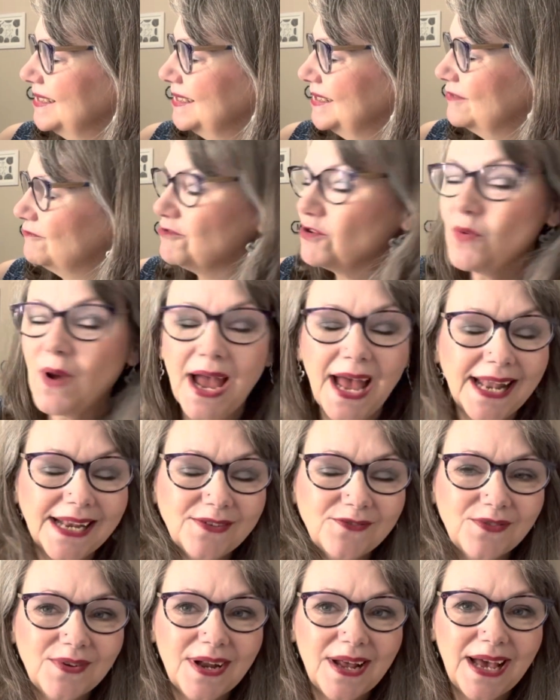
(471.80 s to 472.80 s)

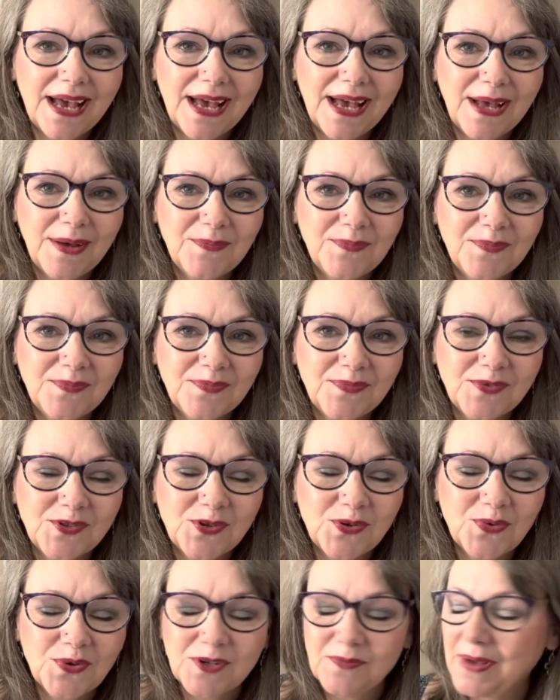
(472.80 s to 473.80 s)
Ruan
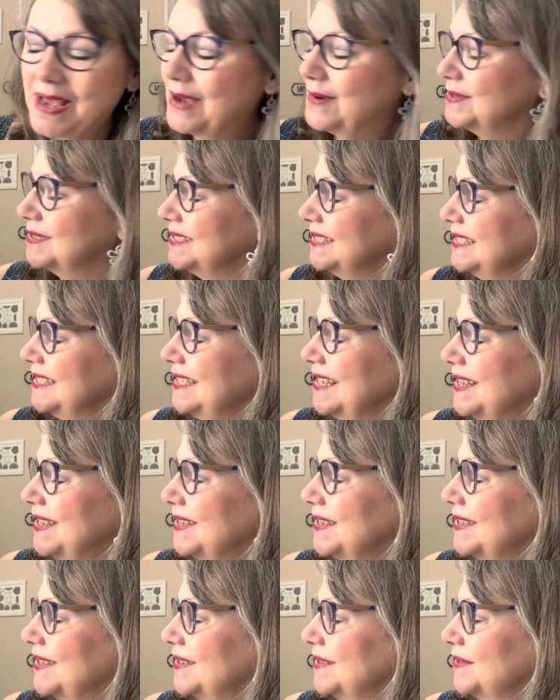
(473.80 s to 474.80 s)
talked about in
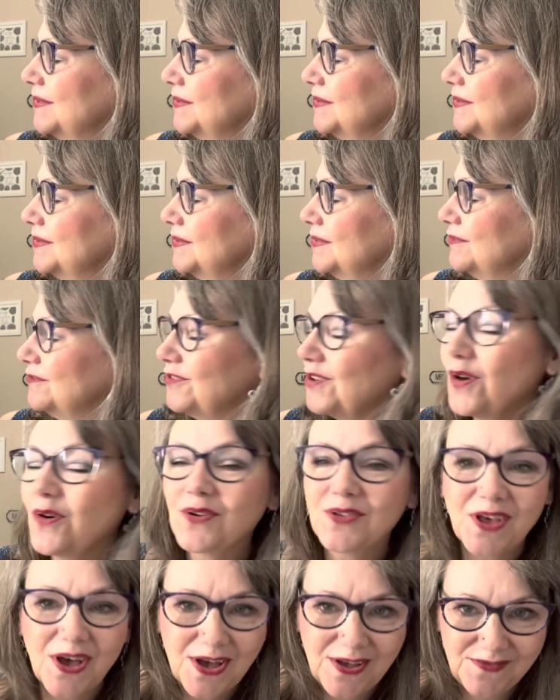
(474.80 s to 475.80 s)
her vlog
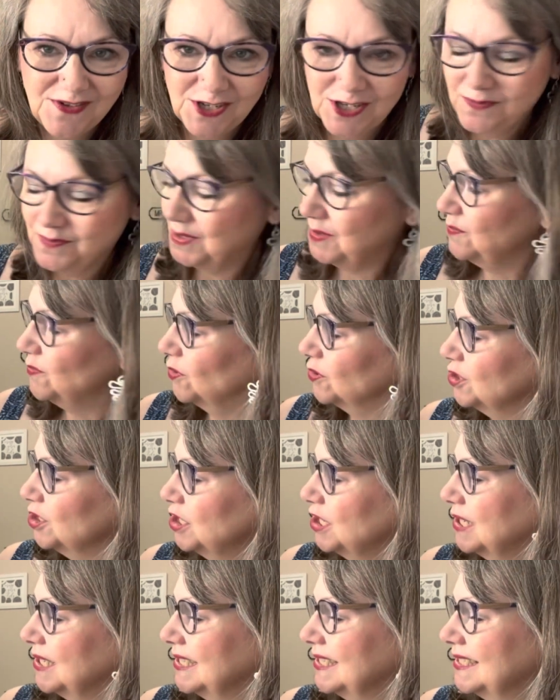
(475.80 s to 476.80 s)
that I'd just been
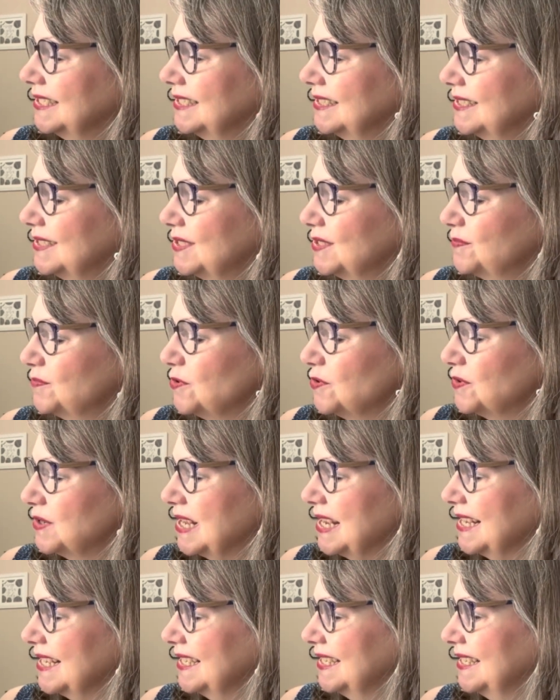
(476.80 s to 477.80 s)
watching this
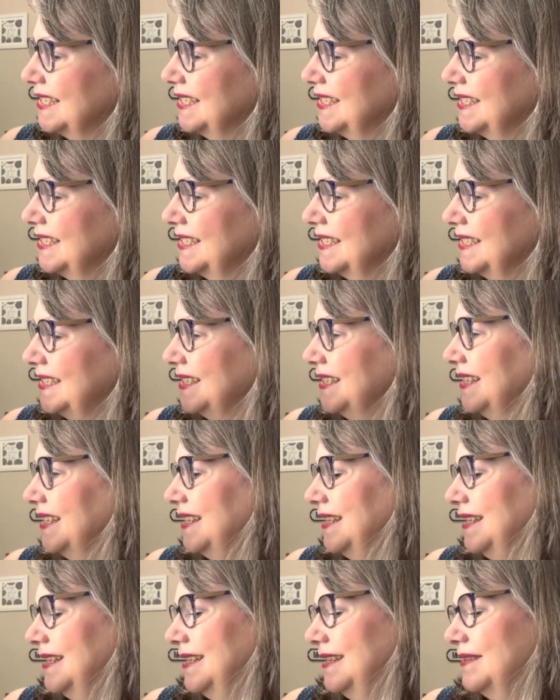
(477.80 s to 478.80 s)
morning.
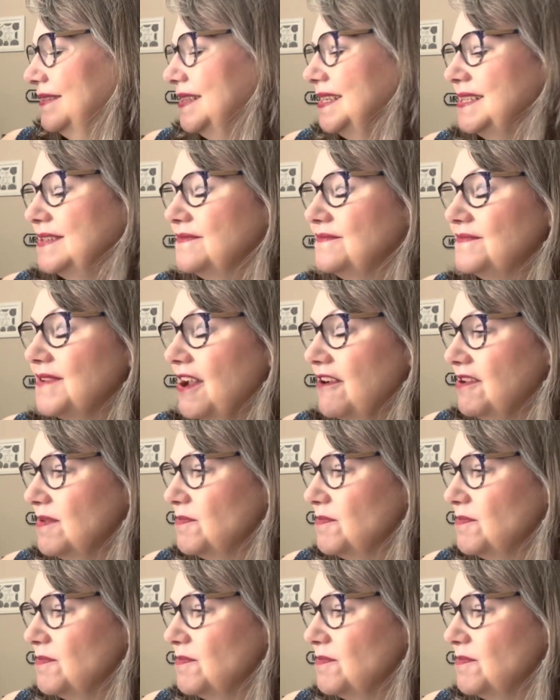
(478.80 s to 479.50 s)
These are very